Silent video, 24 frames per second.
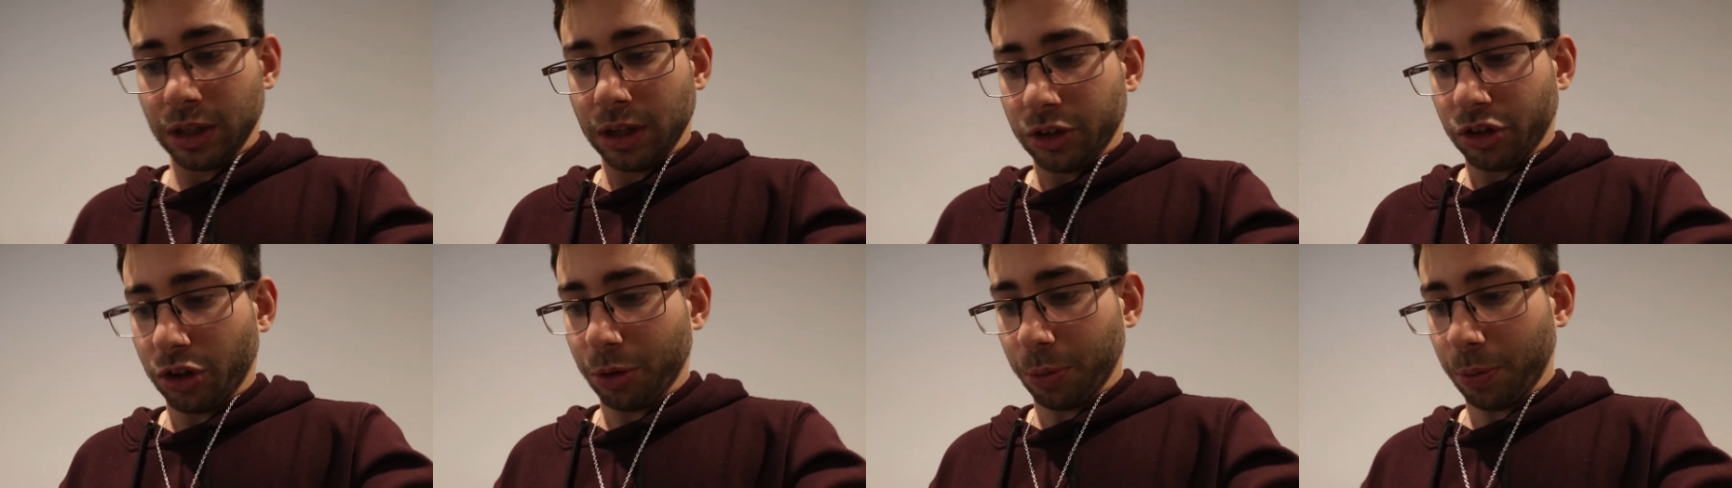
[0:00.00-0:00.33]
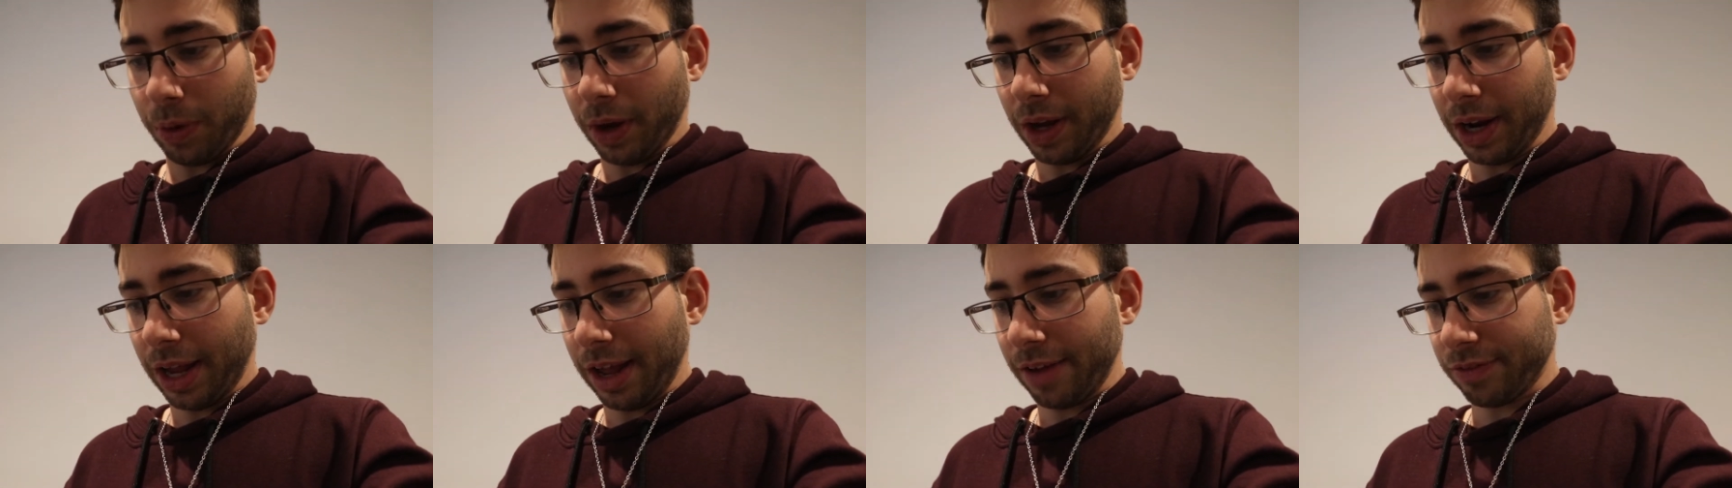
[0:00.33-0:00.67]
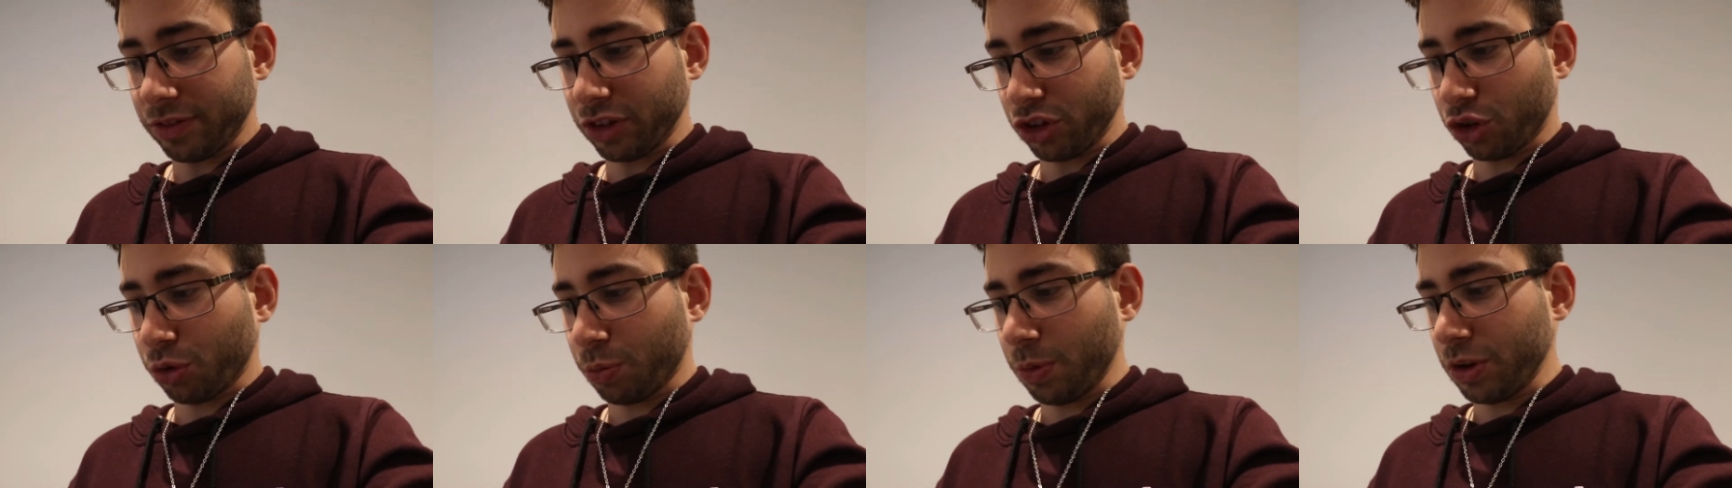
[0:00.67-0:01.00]
So we're gonna have
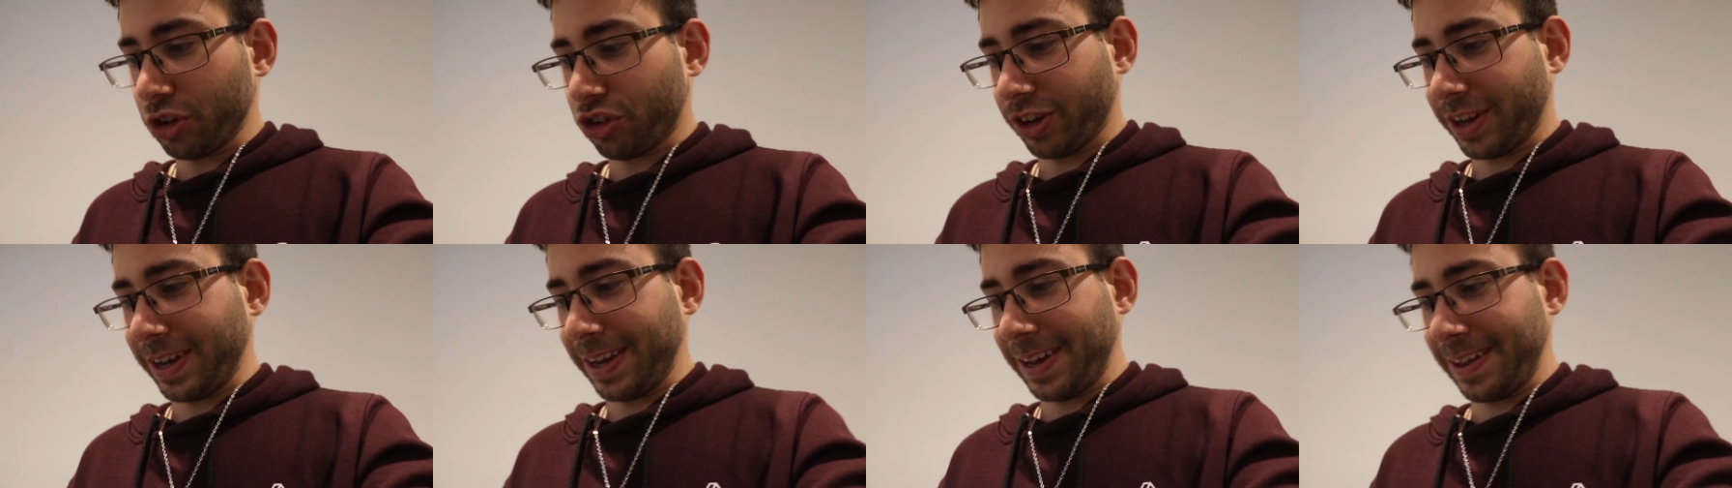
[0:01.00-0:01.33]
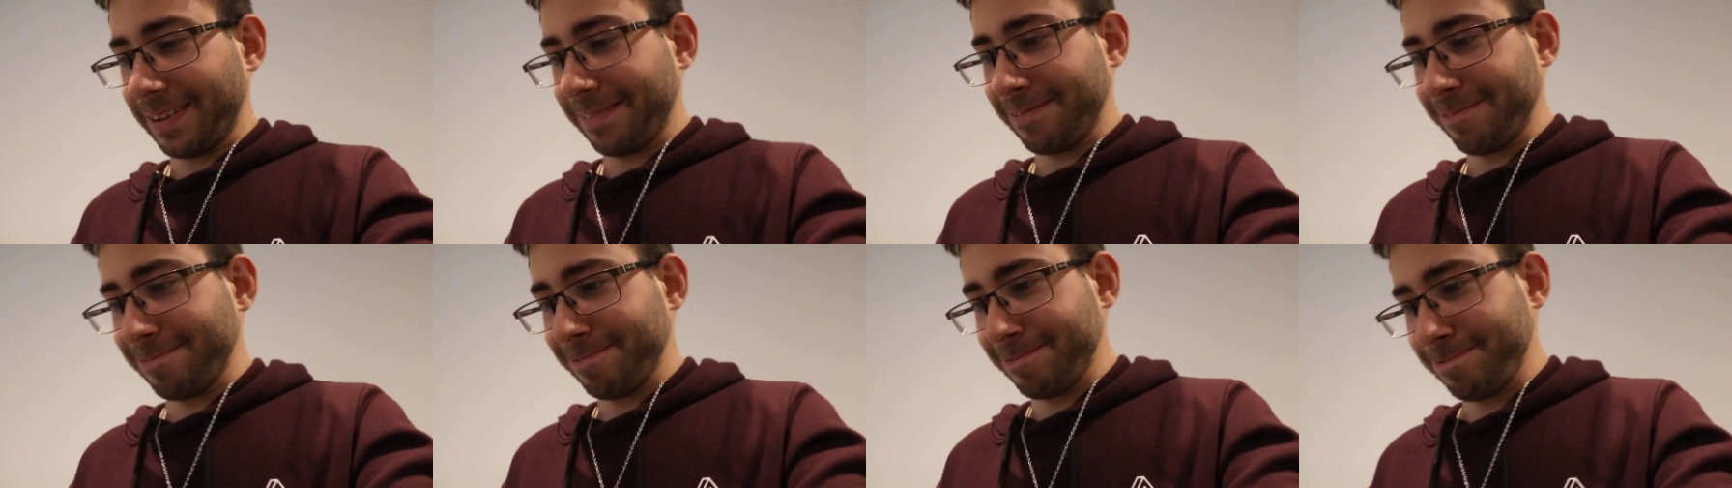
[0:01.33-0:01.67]
to switch again.